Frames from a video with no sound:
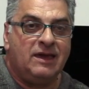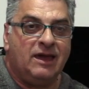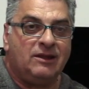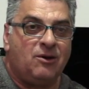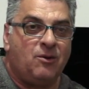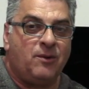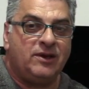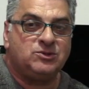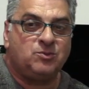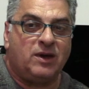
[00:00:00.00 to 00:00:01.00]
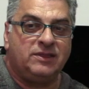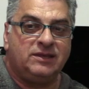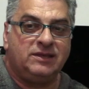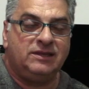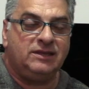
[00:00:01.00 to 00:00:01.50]
and I always
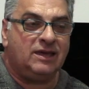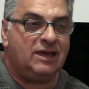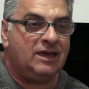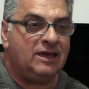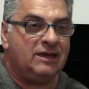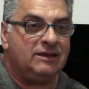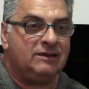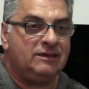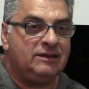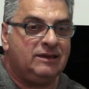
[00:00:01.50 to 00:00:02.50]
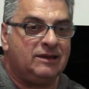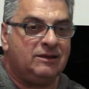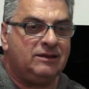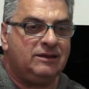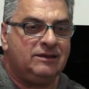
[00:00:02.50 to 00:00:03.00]
wondered, that's
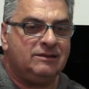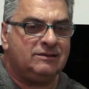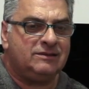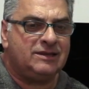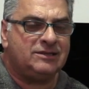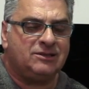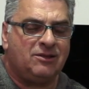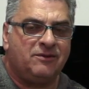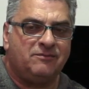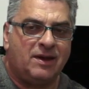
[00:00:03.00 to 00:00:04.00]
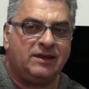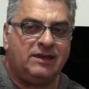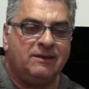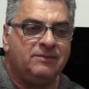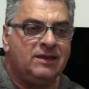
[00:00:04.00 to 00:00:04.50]
a lot of
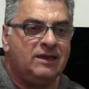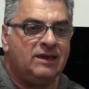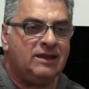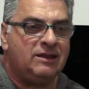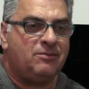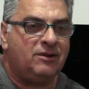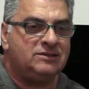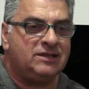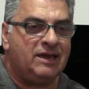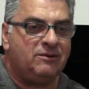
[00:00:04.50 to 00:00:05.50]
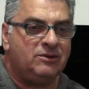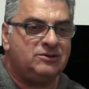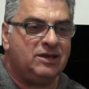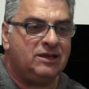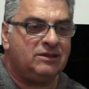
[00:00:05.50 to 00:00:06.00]
money in anybody's
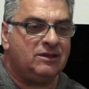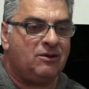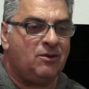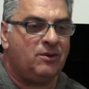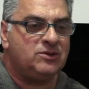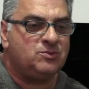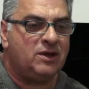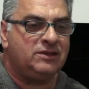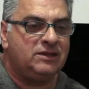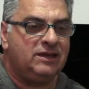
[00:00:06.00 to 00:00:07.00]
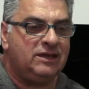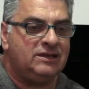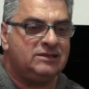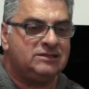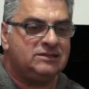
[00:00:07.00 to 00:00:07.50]
language, and I always wondered,
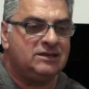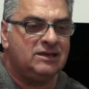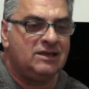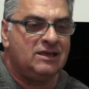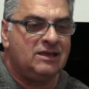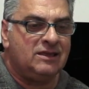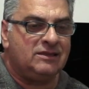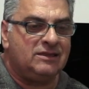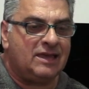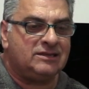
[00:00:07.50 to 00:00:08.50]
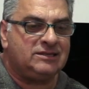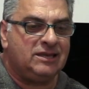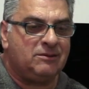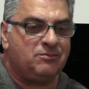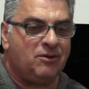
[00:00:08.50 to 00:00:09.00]
is that
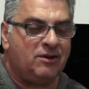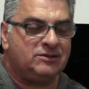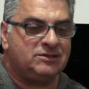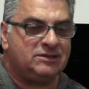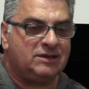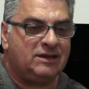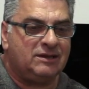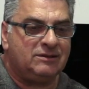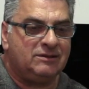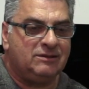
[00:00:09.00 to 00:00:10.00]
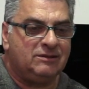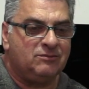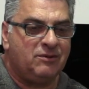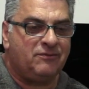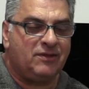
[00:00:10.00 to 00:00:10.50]
sticker price
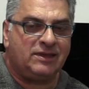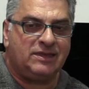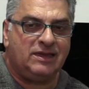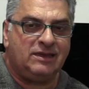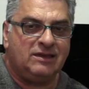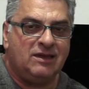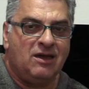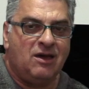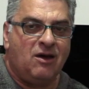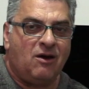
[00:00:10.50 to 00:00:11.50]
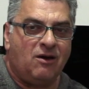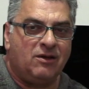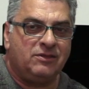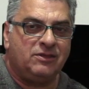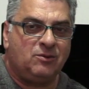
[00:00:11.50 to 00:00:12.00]
reflecting
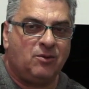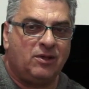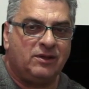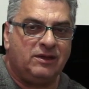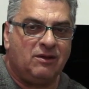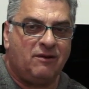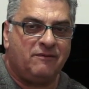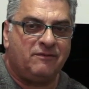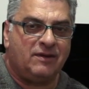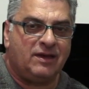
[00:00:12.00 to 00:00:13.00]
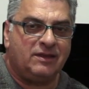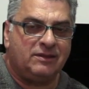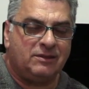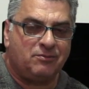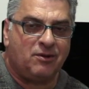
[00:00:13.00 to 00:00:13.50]
on the quality
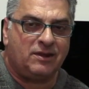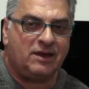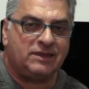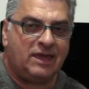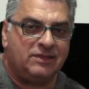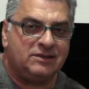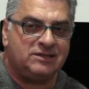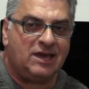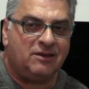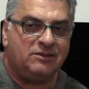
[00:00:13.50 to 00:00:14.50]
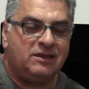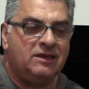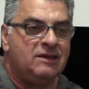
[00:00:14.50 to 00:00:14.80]
of the product and the sound?